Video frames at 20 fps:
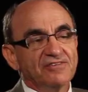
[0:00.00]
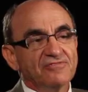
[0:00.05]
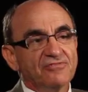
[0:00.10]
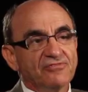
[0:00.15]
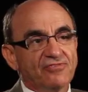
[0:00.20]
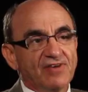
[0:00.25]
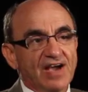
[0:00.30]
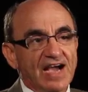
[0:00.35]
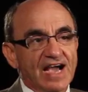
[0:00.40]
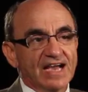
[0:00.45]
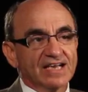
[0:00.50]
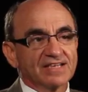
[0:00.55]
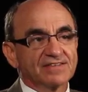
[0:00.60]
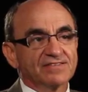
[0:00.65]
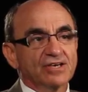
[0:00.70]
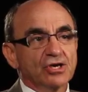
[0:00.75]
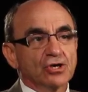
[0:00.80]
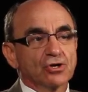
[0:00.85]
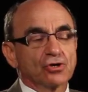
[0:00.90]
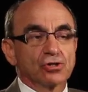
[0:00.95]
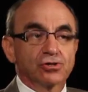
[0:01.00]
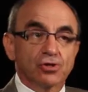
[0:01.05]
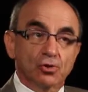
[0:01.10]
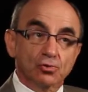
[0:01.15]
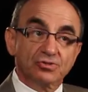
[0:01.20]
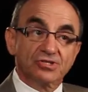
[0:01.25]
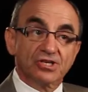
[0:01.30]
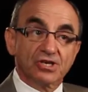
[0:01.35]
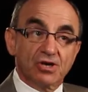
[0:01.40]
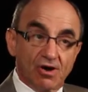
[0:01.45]
fact,
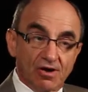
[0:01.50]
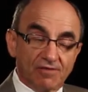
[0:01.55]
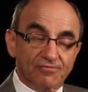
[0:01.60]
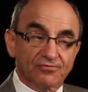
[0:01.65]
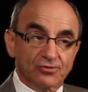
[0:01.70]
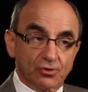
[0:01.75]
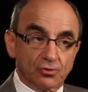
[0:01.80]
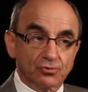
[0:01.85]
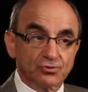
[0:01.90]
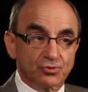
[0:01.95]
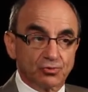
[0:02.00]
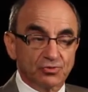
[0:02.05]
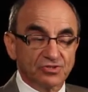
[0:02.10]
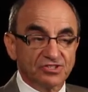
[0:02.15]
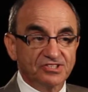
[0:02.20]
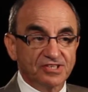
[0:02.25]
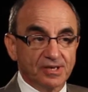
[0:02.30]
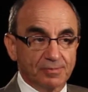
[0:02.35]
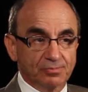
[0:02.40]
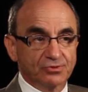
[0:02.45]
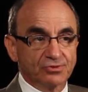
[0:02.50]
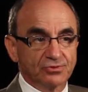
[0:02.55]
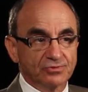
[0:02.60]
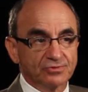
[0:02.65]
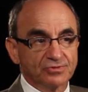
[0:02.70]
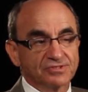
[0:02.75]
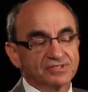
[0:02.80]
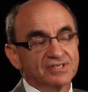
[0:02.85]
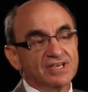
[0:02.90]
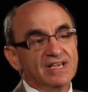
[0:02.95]
closing off those
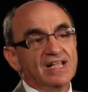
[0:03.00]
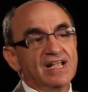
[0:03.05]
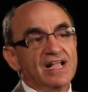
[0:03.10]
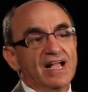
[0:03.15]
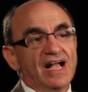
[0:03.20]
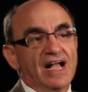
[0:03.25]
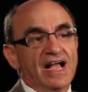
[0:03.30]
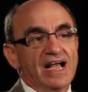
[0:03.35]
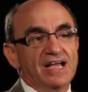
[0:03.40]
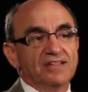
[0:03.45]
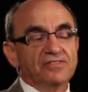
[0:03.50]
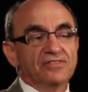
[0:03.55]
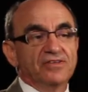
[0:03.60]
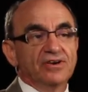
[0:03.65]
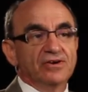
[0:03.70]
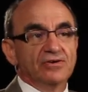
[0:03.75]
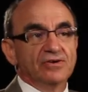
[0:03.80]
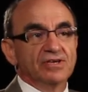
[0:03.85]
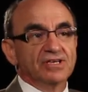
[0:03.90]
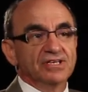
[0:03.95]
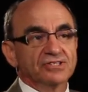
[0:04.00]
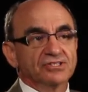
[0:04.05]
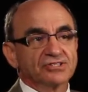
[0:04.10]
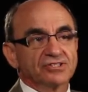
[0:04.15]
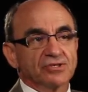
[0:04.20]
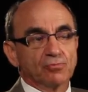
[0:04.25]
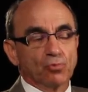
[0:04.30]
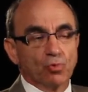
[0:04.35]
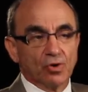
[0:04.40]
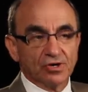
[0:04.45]
receptors, and there is
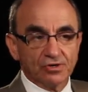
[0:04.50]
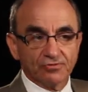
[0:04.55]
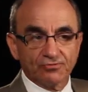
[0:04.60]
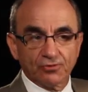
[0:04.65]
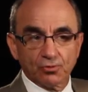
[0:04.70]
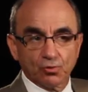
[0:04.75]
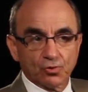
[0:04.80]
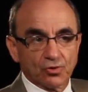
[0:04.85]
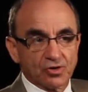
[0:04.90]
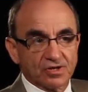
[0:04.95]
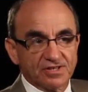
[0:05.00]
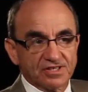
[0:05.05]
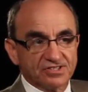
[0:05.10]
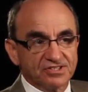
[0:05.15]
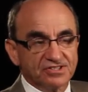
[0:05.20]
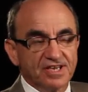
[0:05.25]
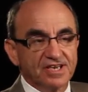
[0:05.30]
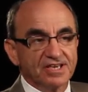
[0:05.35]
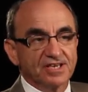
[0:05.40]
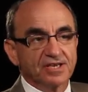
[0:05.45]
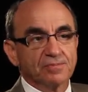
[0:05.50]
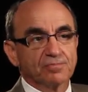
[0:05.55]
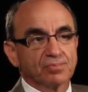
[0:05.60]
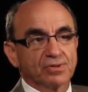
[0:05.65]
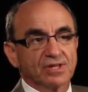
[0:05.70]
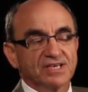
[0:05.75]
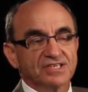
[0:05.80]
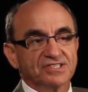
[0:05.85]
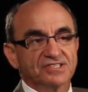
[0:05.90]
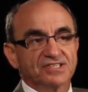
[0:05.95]
some wonderful work that's taking
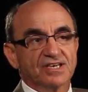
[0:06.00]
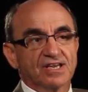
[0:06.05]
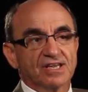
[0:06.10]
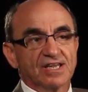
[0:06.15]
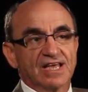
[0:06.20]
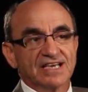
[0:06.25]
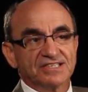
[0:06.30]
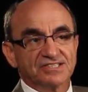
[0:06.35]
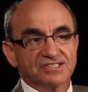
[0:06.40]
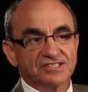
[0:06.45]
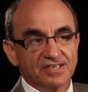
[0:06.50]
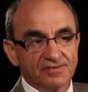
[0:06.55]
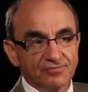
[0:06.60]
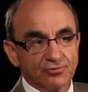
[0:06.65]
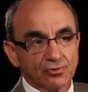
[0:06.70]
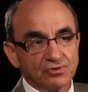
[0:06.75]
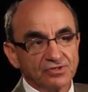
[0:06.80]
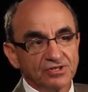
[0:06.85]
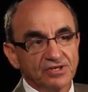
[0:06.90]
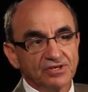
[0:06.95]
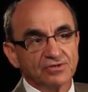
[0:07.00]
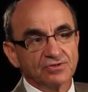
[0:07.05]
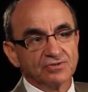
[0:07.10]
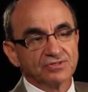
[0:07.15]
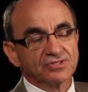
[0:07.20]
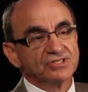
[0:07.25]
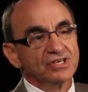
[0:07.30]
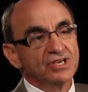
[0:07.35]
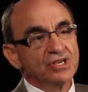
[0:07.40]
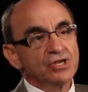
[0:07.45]
place in the last several
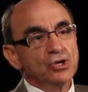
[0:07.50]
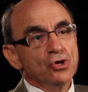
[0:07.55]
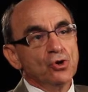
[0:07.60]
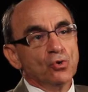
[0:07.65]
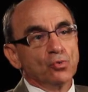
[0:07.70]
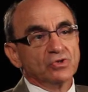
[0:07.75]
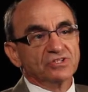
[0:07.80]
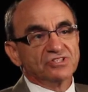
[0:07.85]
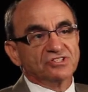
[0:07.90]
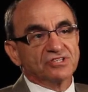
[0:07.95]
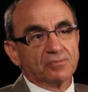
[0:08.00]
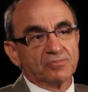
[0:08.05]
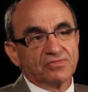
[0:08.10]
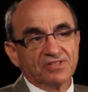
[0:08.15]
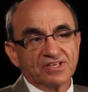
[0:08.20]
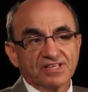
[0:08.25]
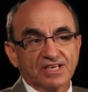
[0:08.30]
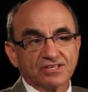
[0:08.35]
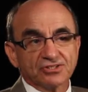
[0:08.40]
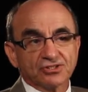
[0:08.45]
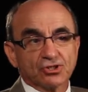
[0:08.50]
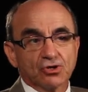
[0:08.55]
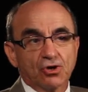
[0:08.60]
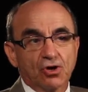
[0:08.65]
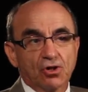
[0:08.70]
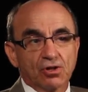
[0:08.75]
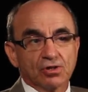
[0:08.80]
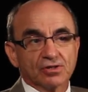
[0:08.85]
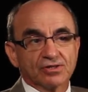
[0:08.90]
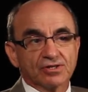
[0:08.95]
years with something that is
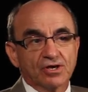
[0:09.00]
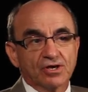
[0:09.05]
called